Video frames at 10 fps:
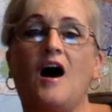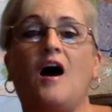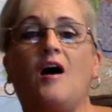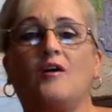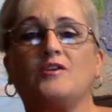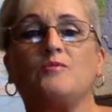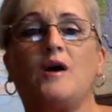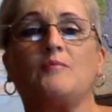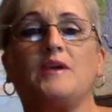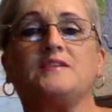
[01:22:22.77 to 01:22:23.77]
Oh, you
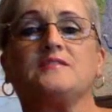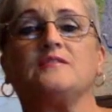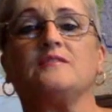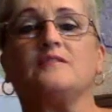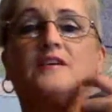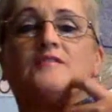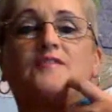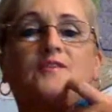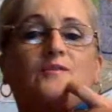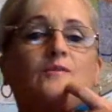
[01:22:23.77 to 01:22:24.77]
want me to give
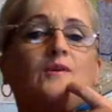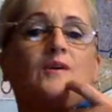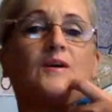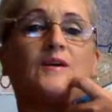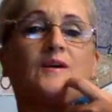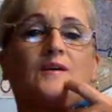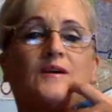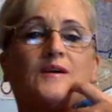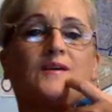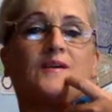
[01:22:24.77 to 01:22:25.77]
you
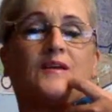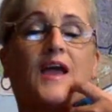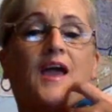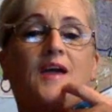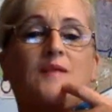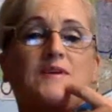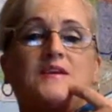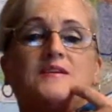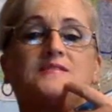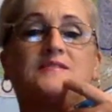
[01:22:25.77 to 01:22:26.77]
A,
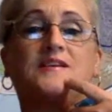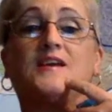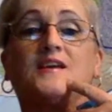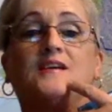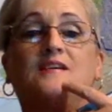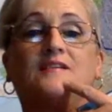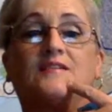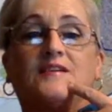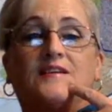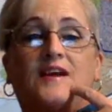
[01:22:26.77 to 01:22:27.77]
B, C,
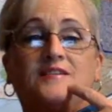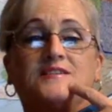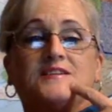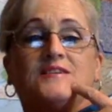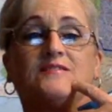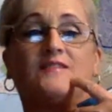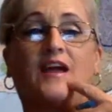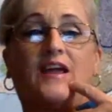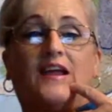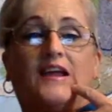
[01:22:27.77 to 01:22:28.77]
and D,
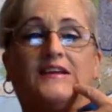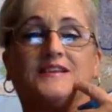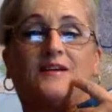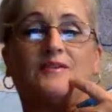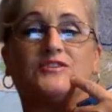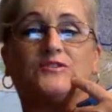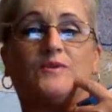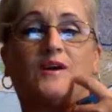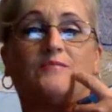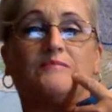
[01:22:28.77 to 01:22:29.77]
right? Is that what you're
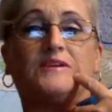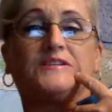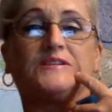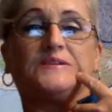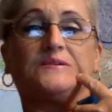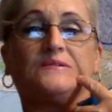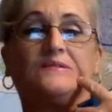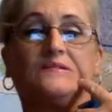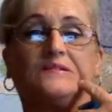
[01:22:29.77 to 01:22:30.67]
wanting me to do?